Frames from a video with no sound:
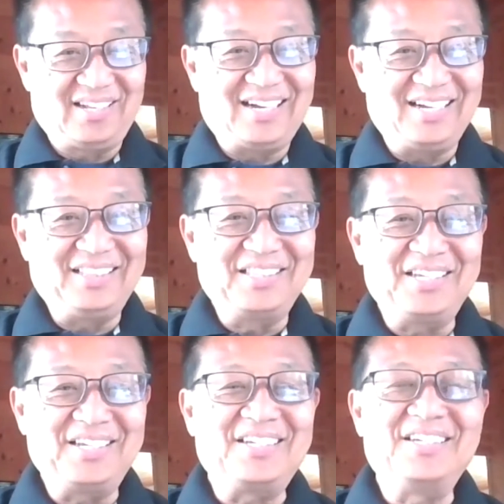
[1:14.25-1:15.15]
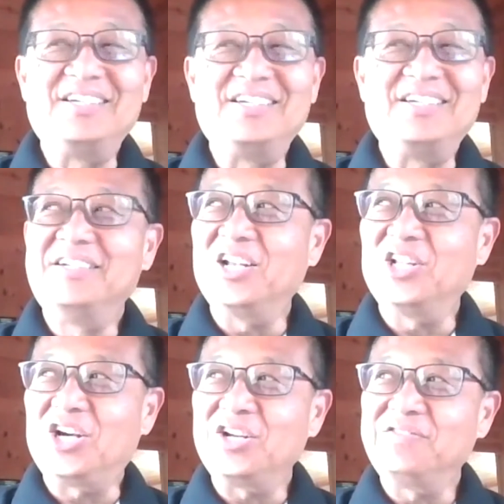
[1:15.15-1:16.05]
I think a
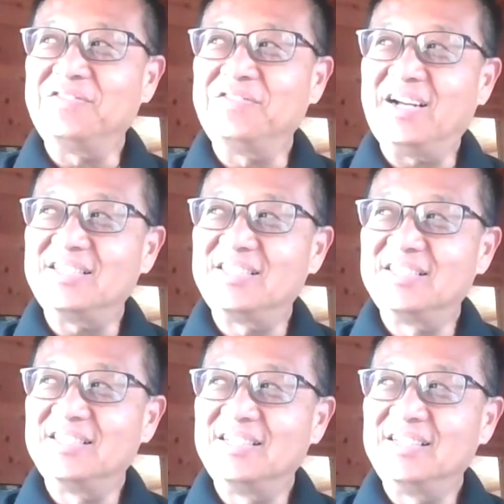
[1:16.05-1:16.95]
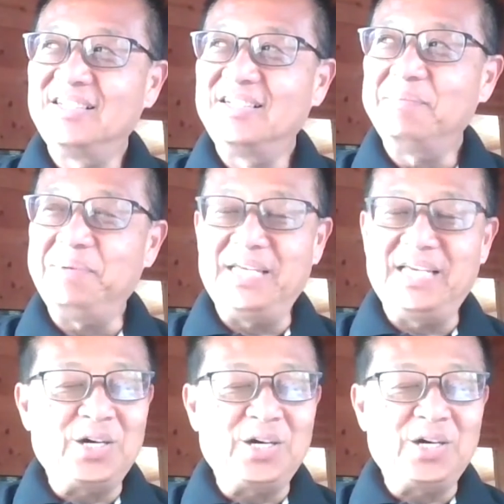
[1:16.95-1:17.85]
lot of us being
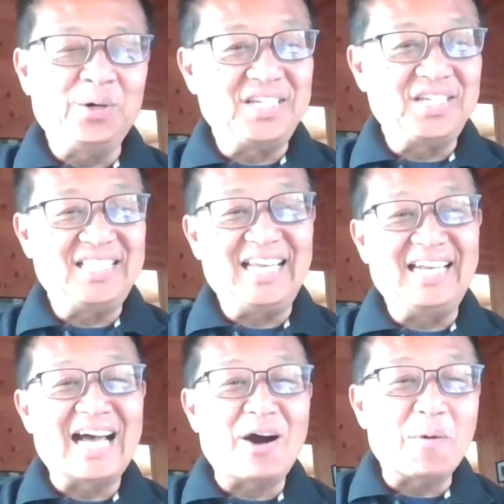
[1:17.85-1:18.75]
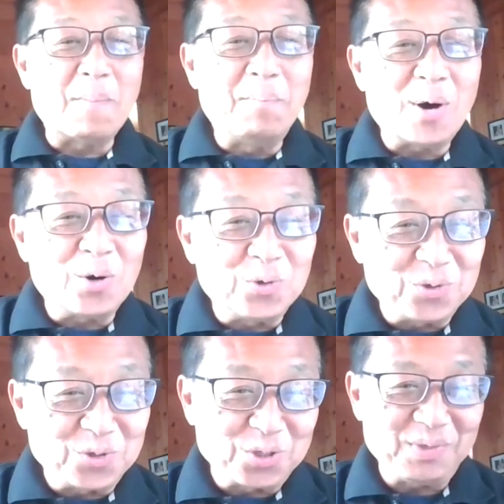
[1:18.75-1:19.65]
coaches is in our
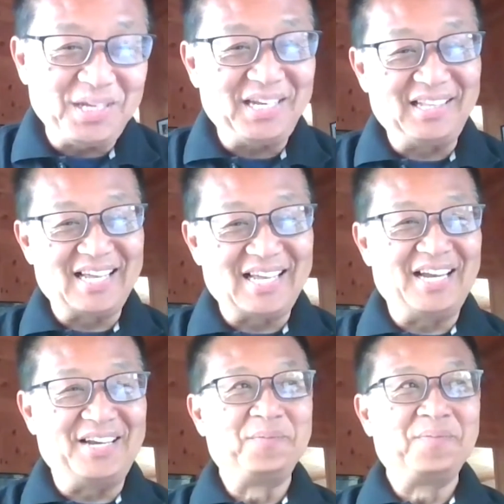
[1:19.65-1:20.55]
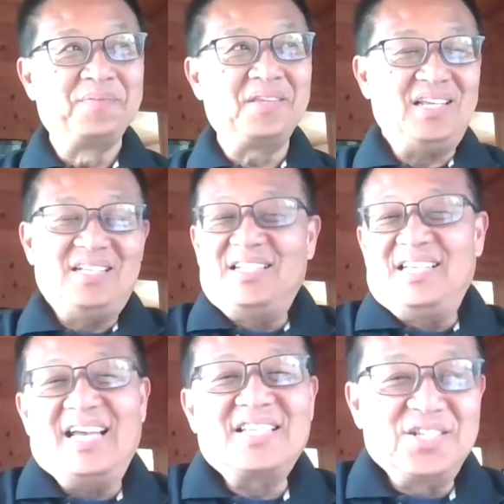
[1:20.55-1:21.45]
bones, meaning that it's the
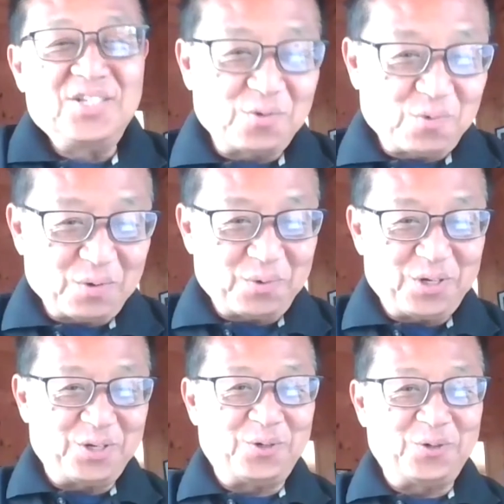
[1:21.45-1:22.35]
essence of what we do.